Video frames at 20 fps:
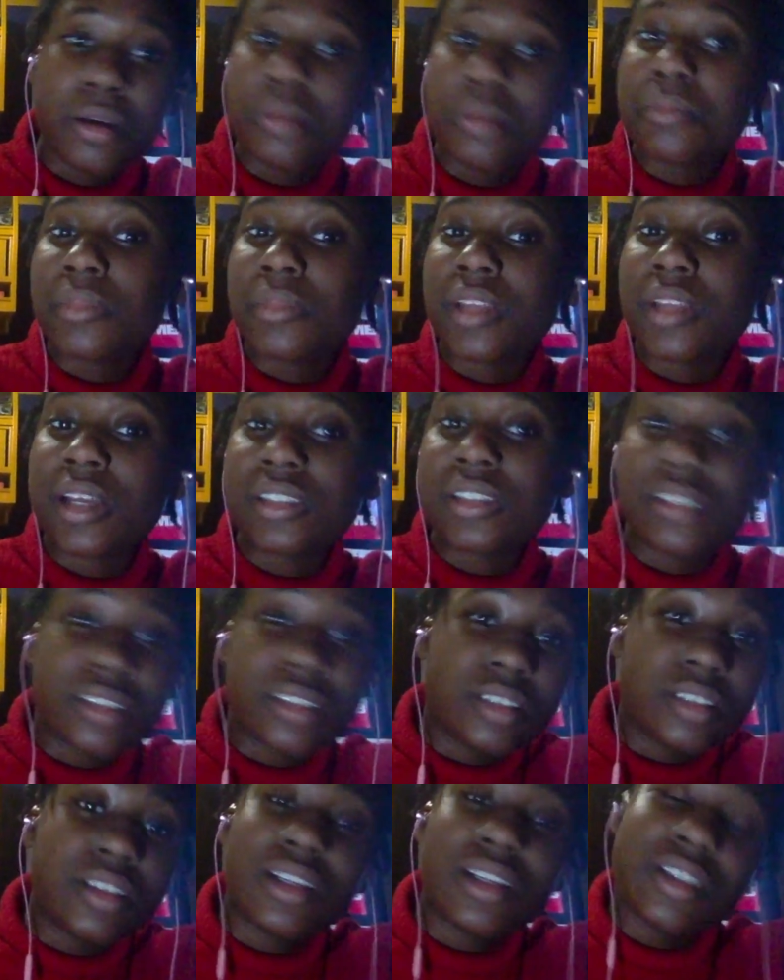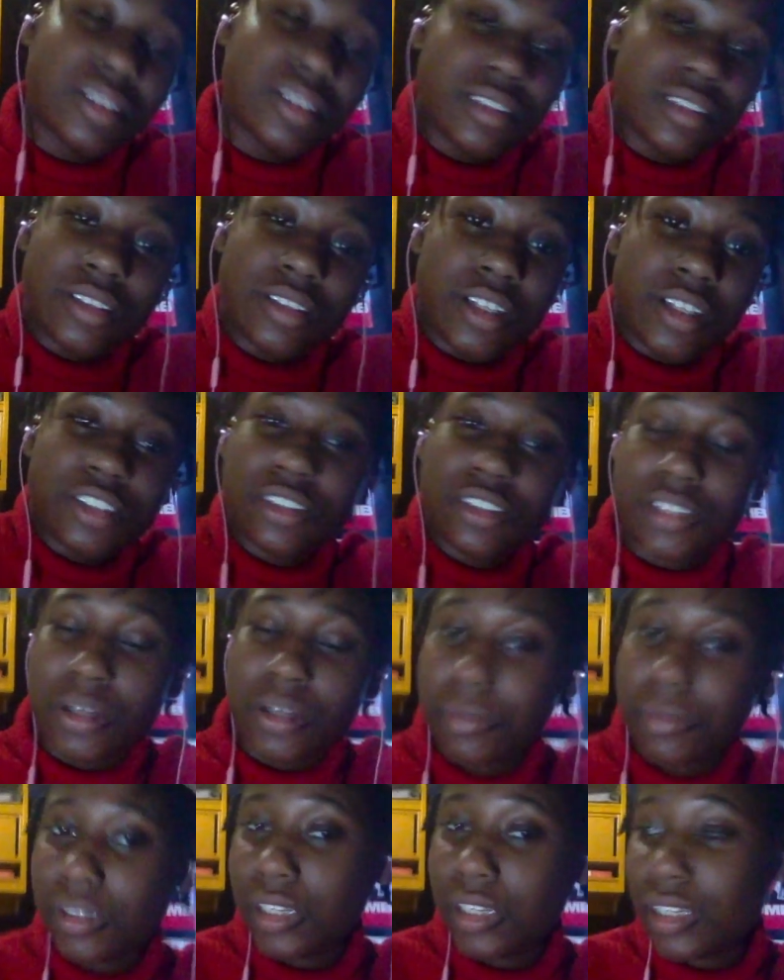but that's that that's just how
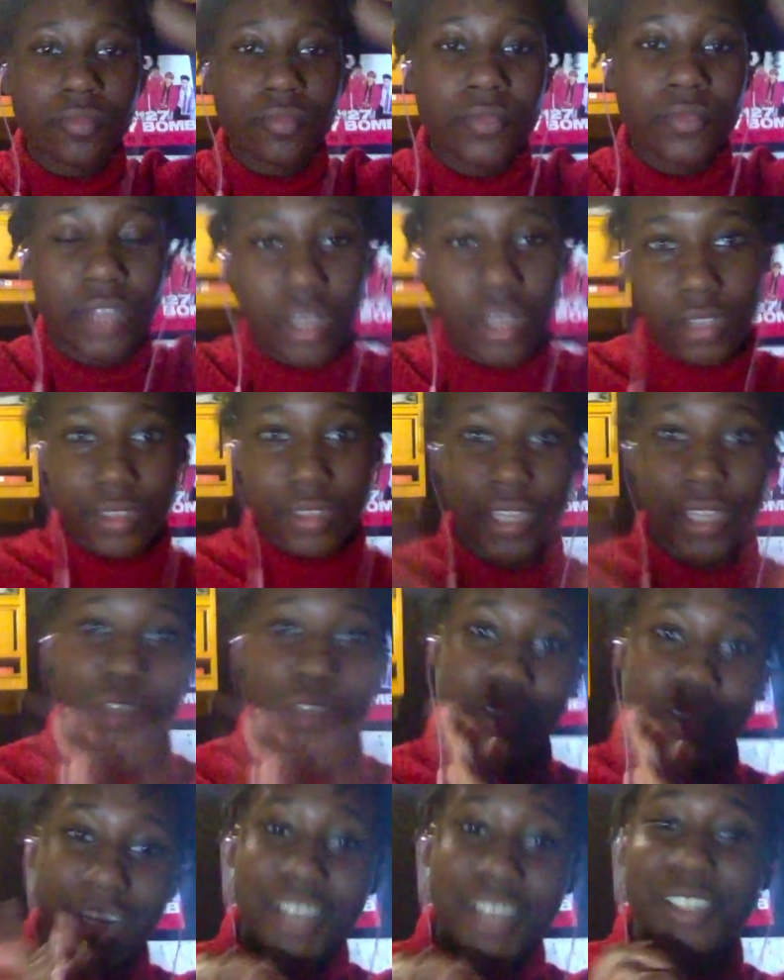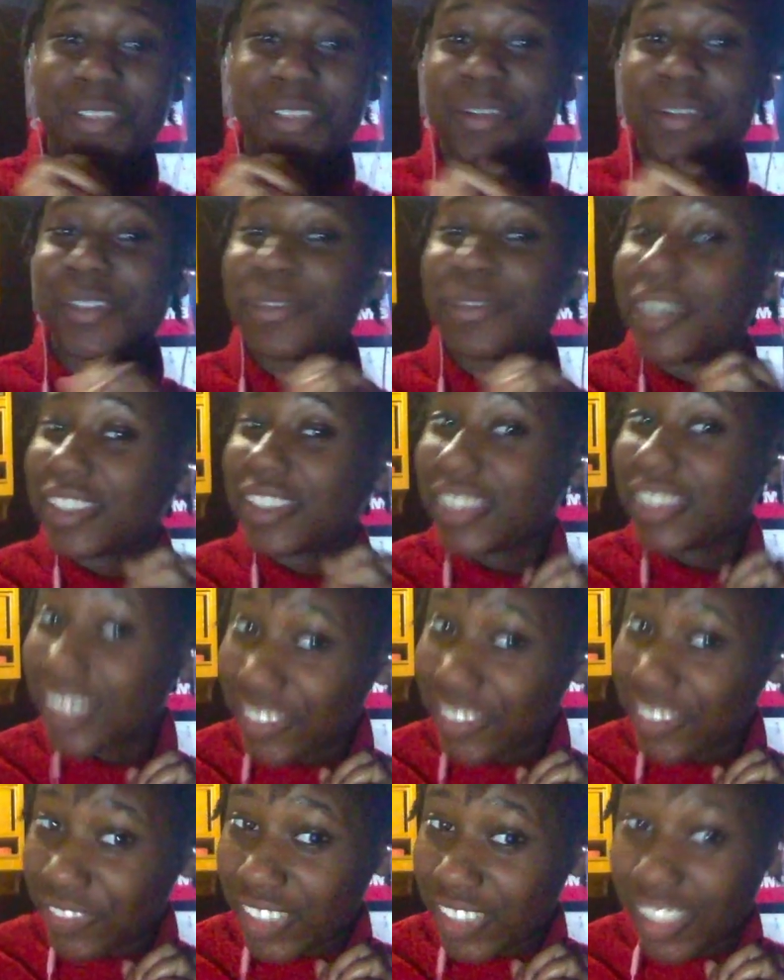it is thank you guys so much for watching the
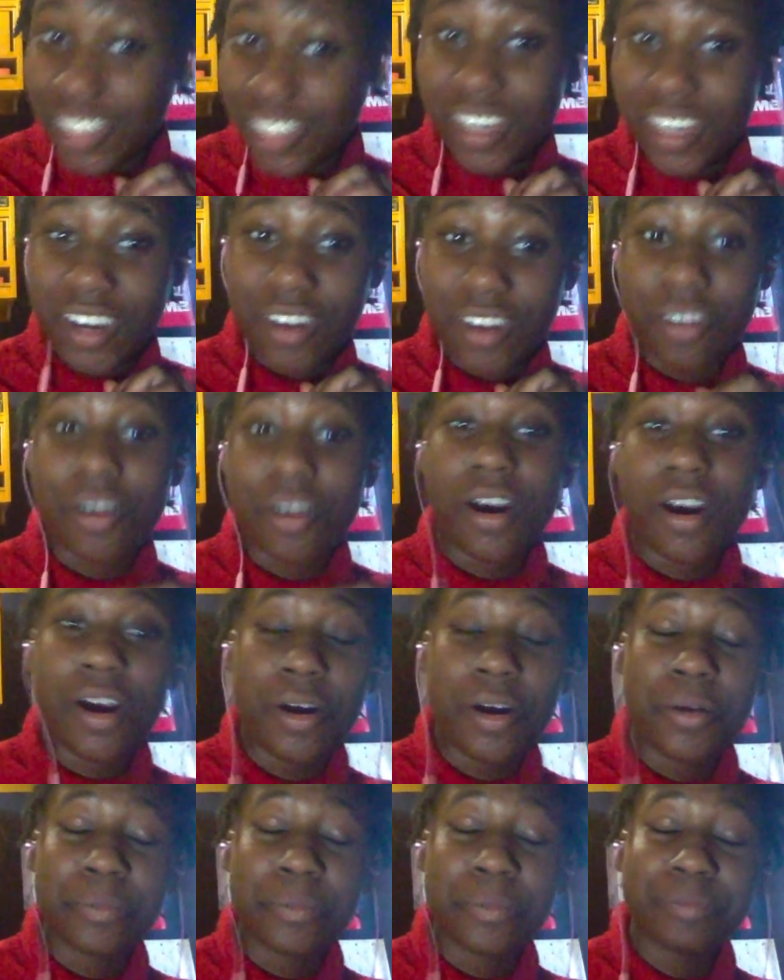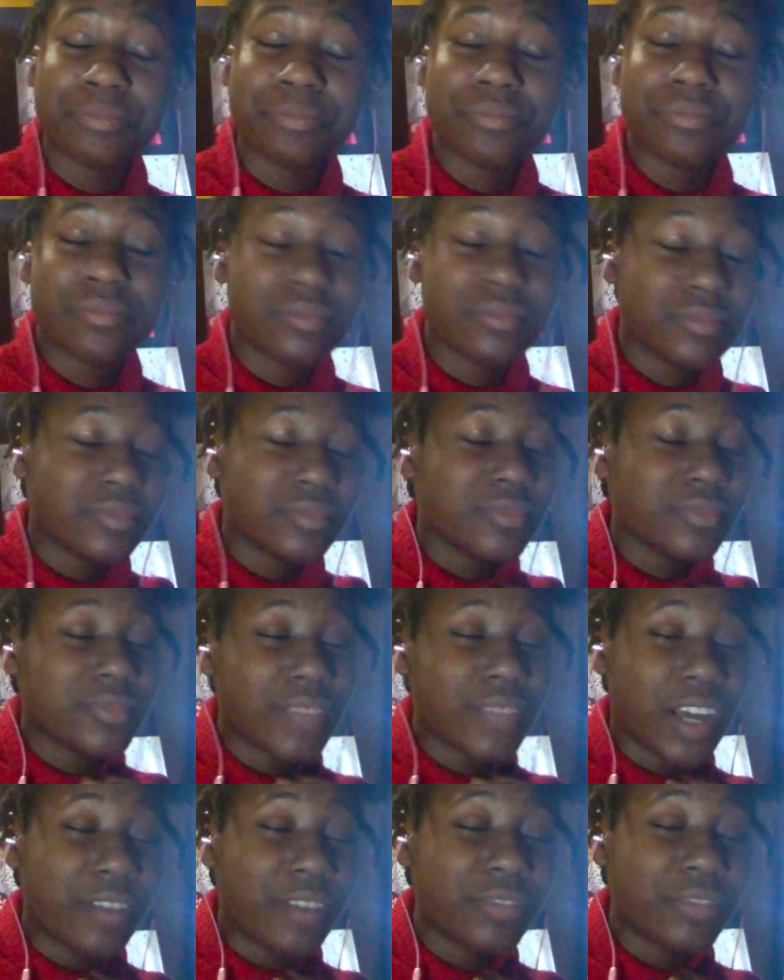video um
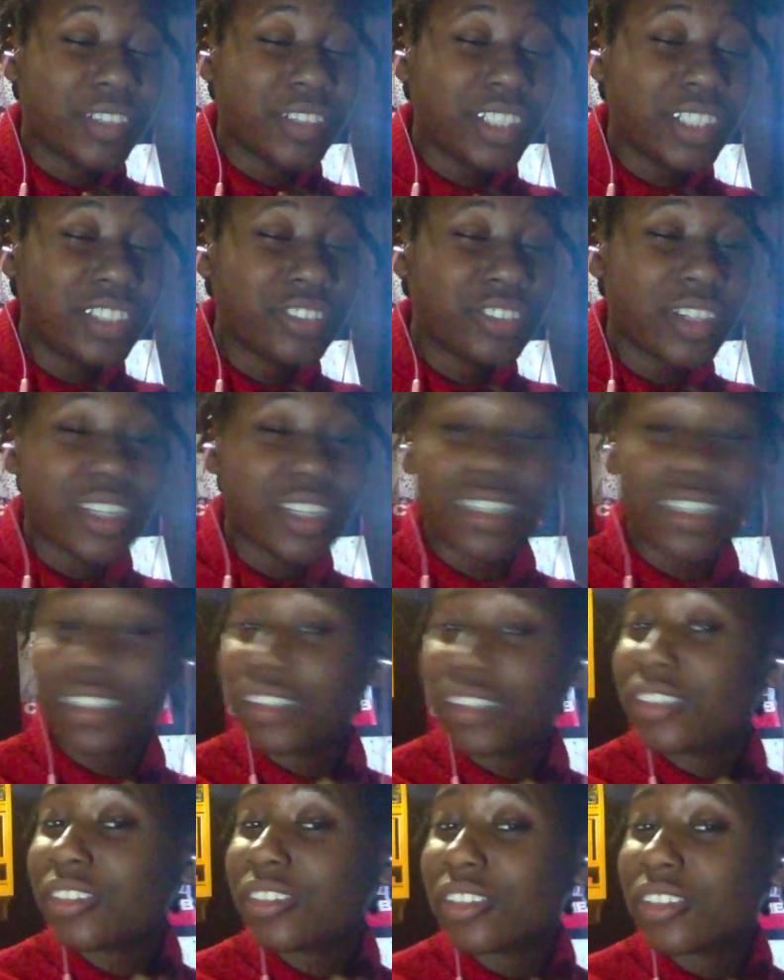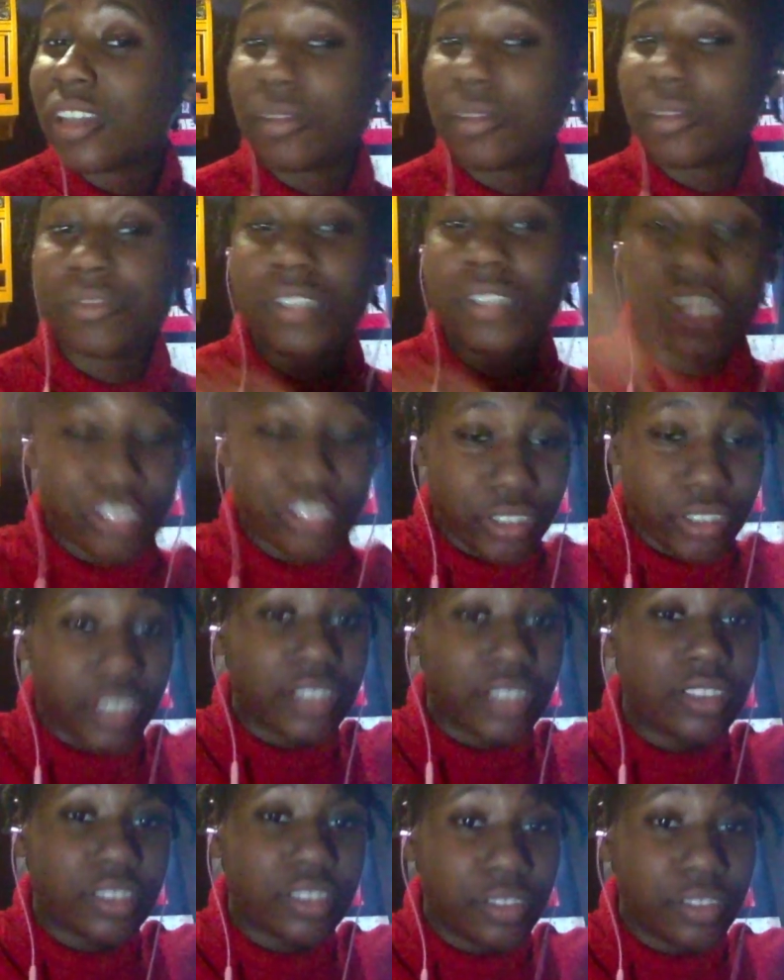i'm really trying i'm really trying
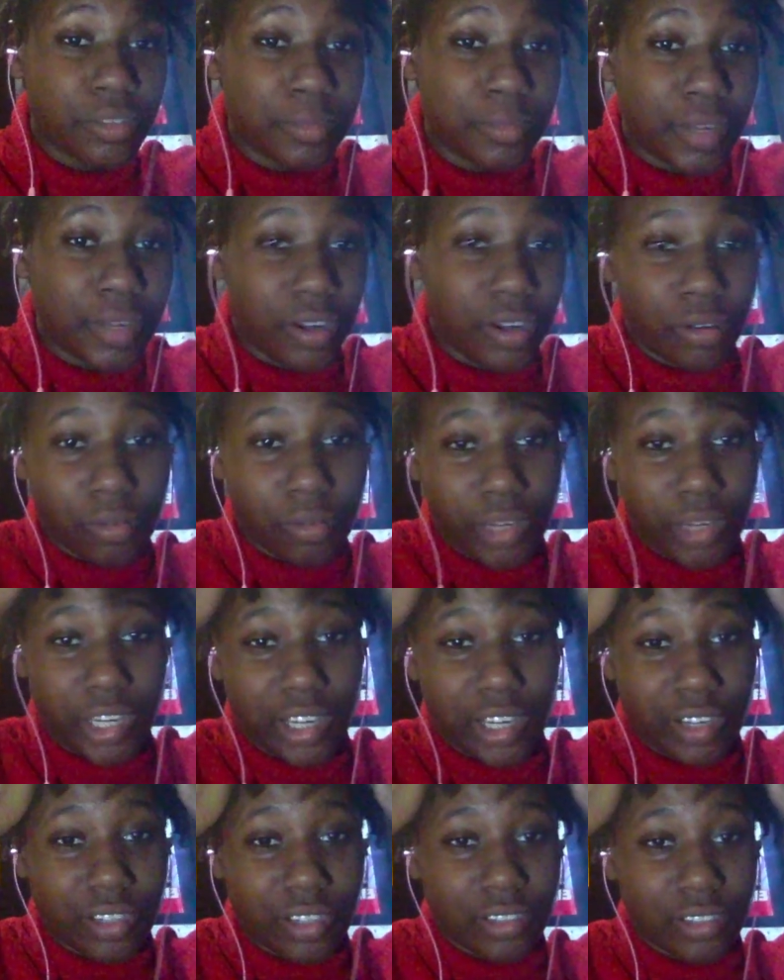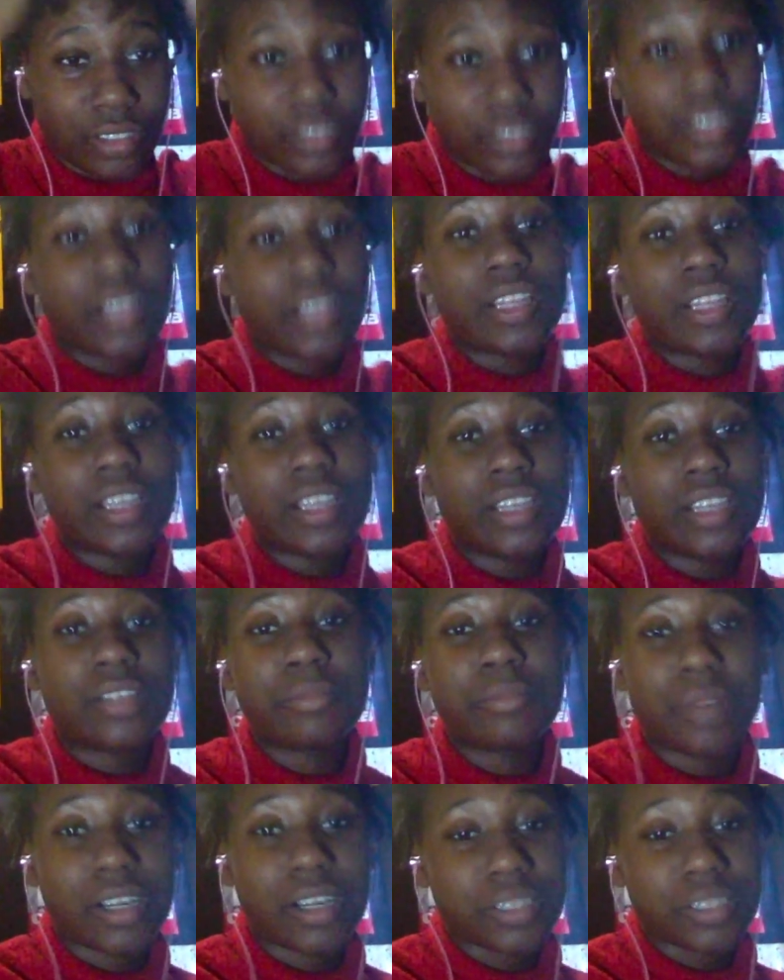to do my own hair not like
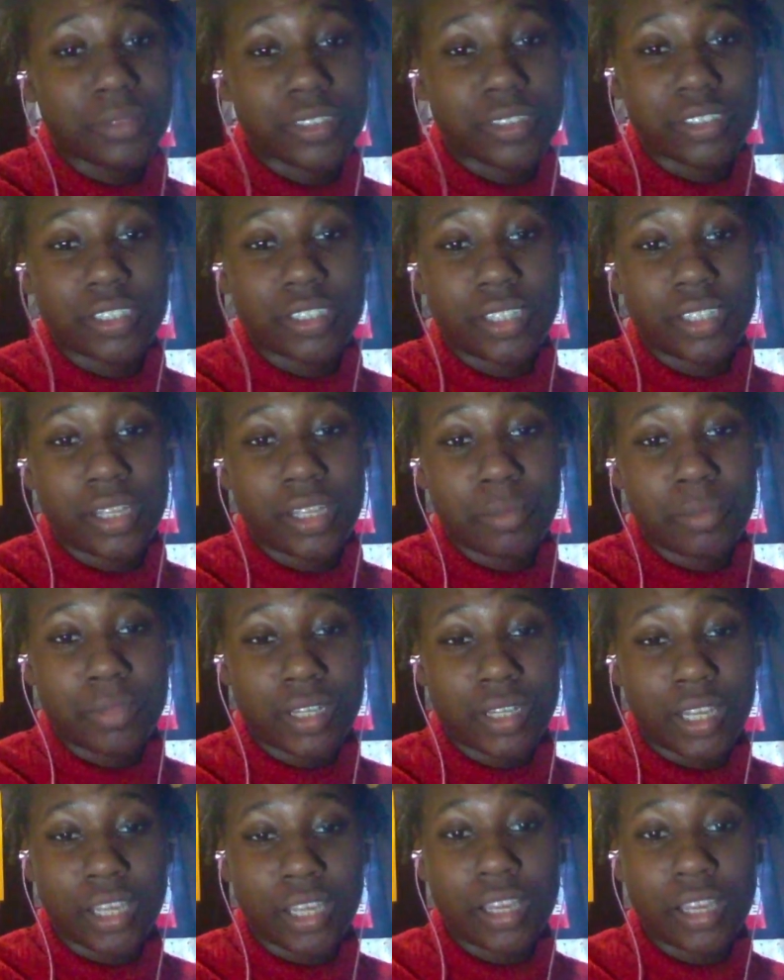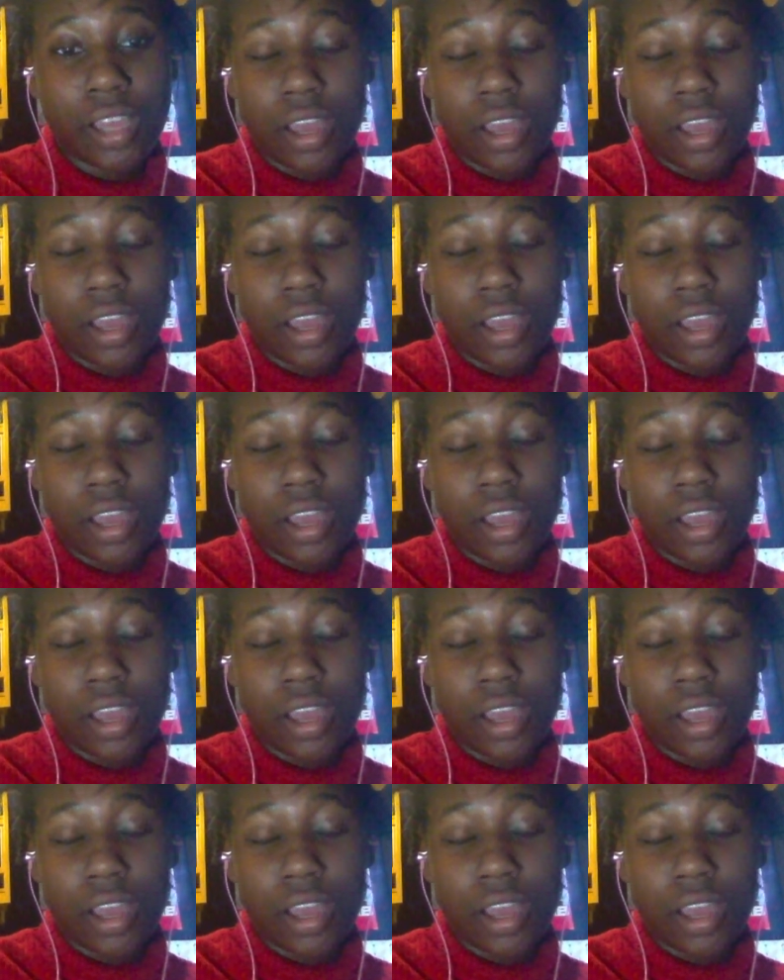box braid or anything but like